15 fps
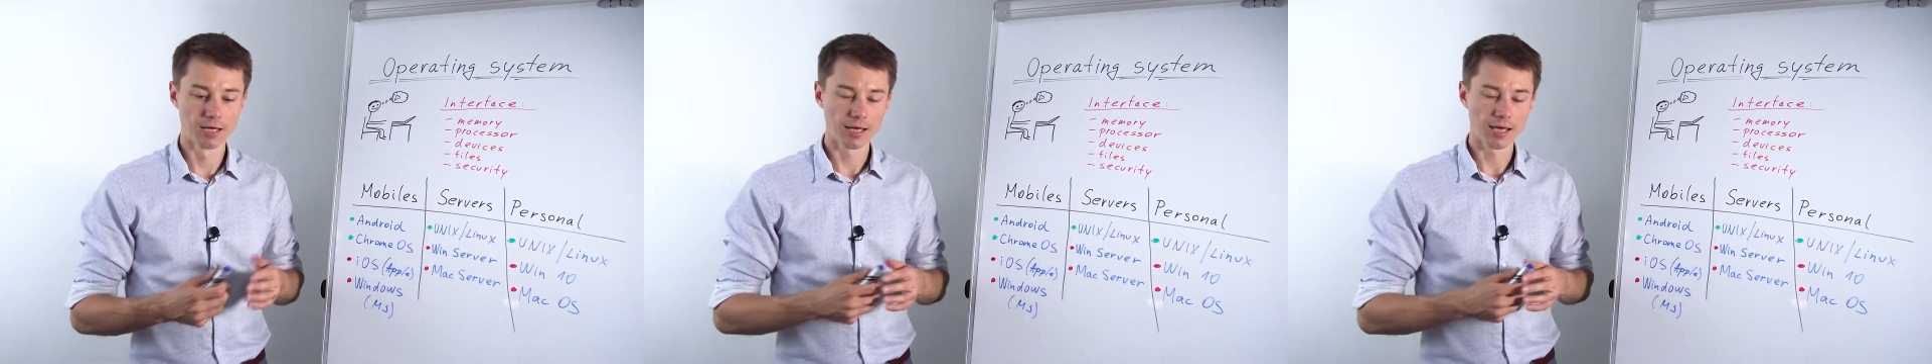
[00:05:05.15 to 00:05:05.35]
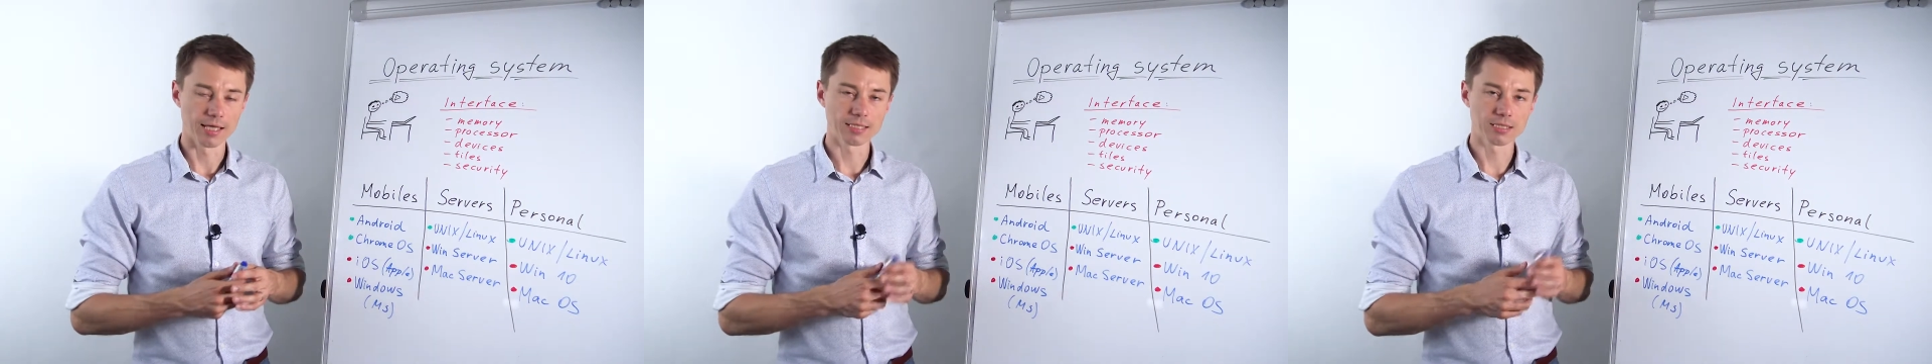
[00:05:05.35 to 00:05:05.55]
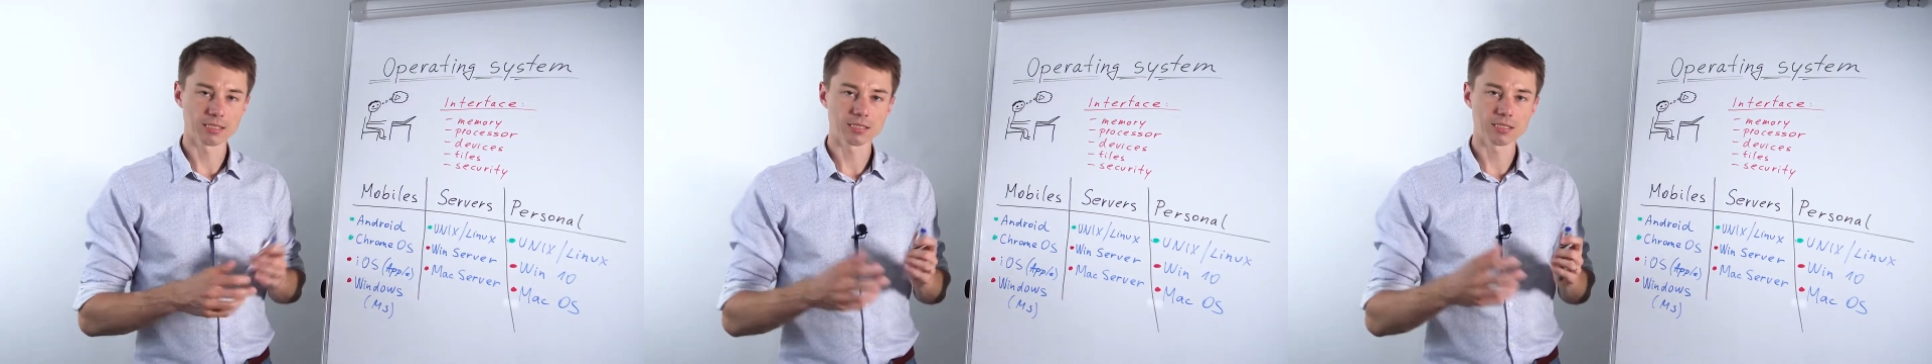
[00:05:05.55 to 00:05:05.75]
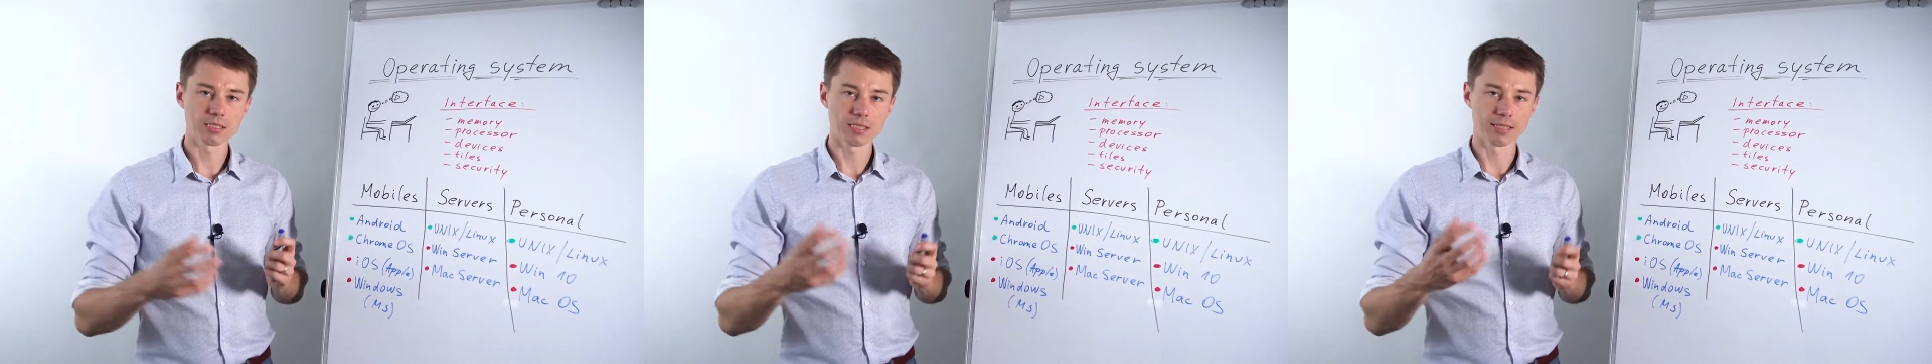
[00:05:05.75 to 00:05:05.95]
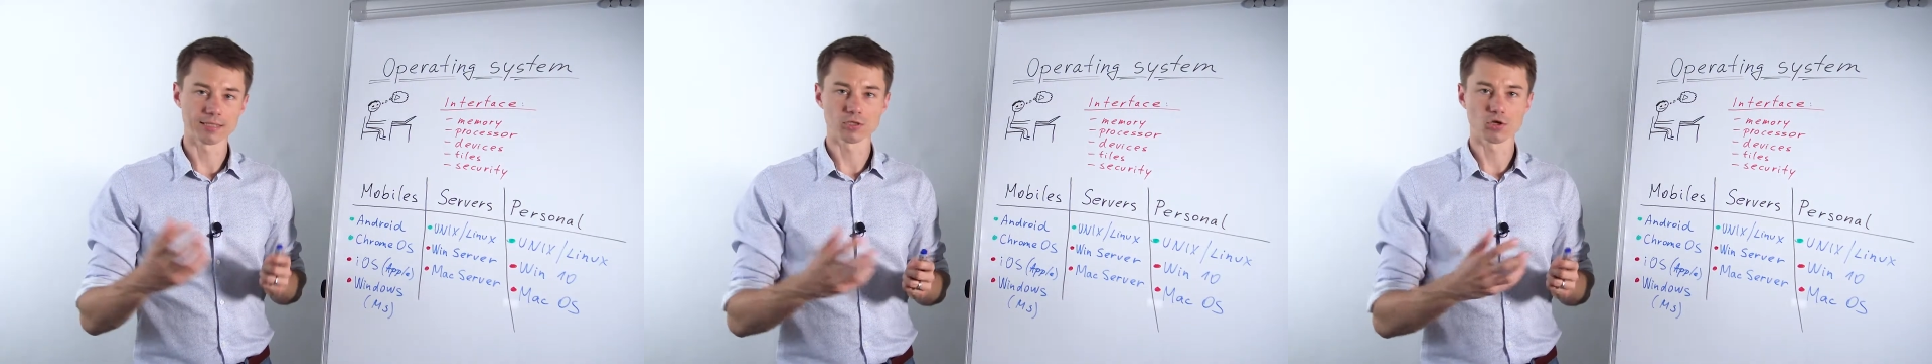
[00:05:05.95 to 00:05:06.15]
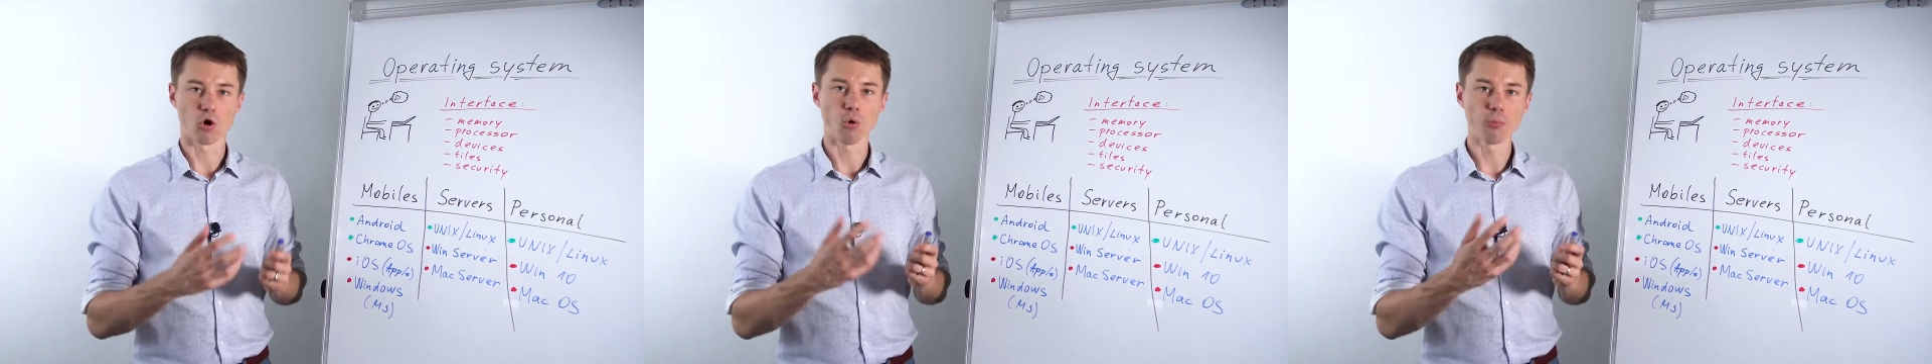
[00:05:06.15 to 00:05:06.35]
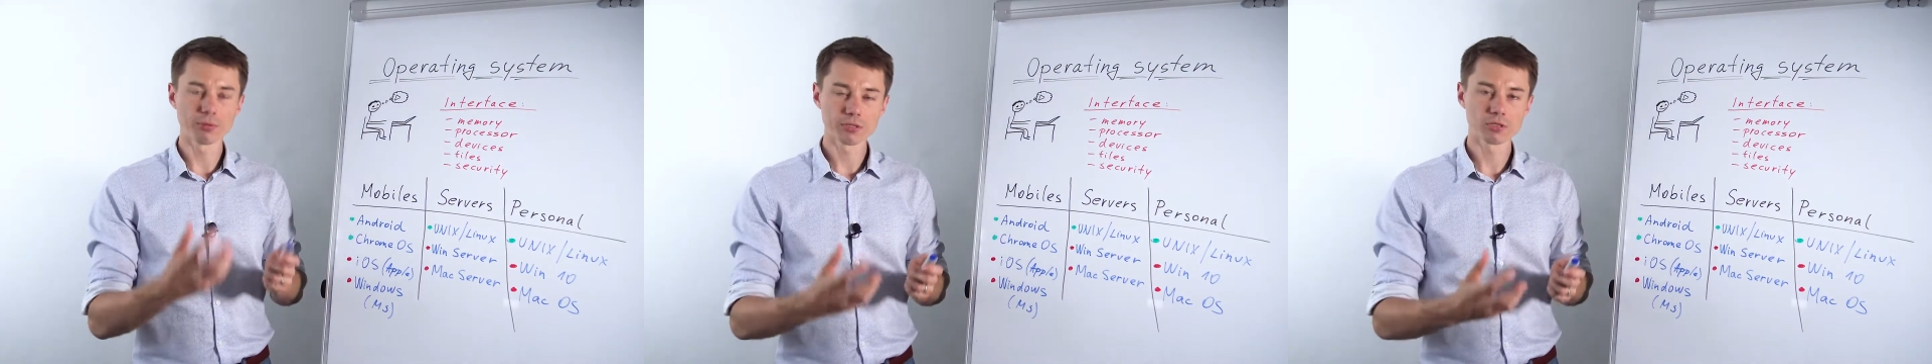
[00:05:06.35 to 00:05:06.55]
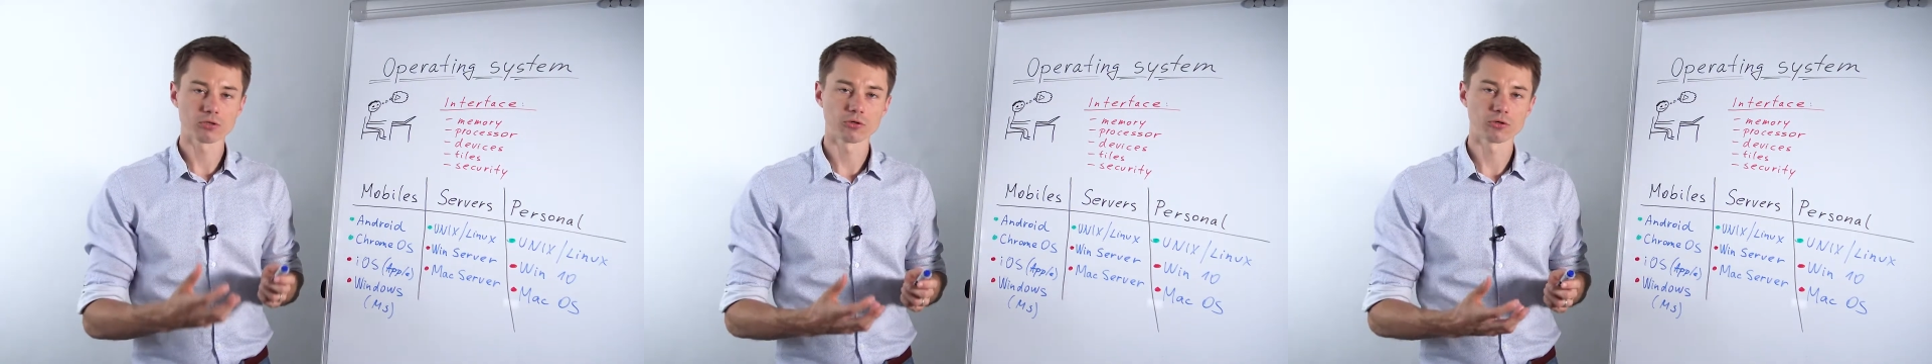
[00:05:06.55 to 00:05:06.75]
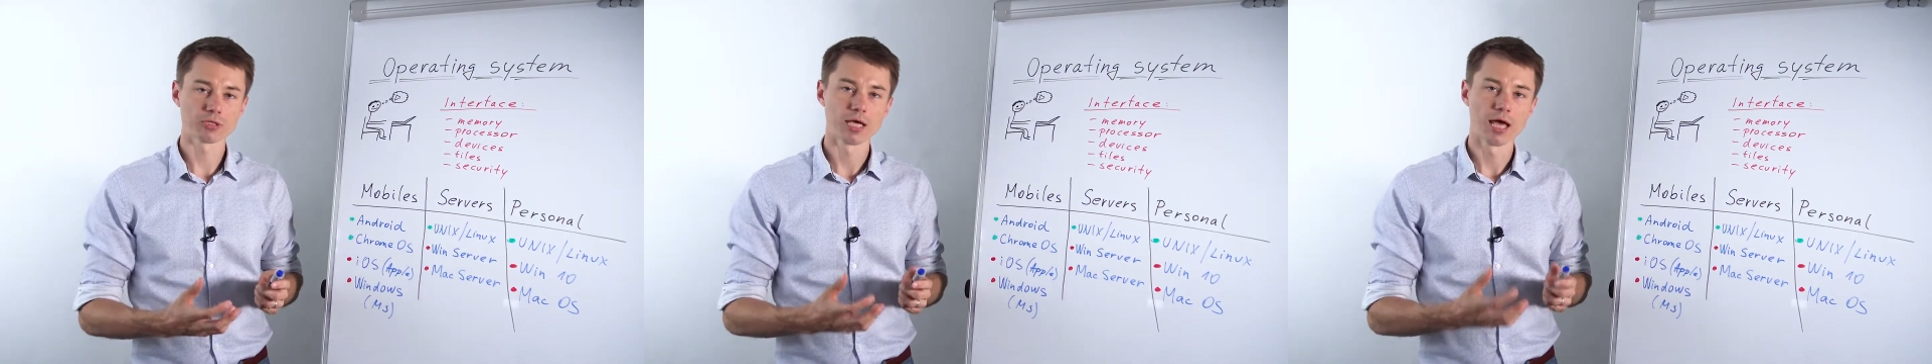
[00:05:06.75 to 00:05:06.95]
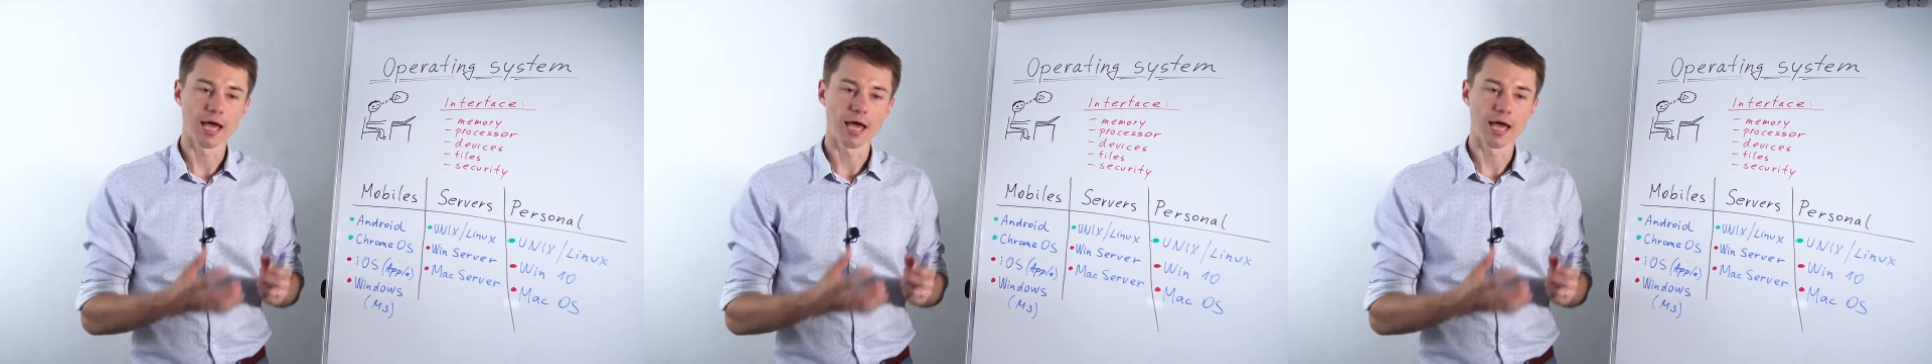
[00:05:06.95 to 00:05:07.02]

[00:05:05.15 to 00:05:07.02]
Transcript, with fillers: And since it's open source,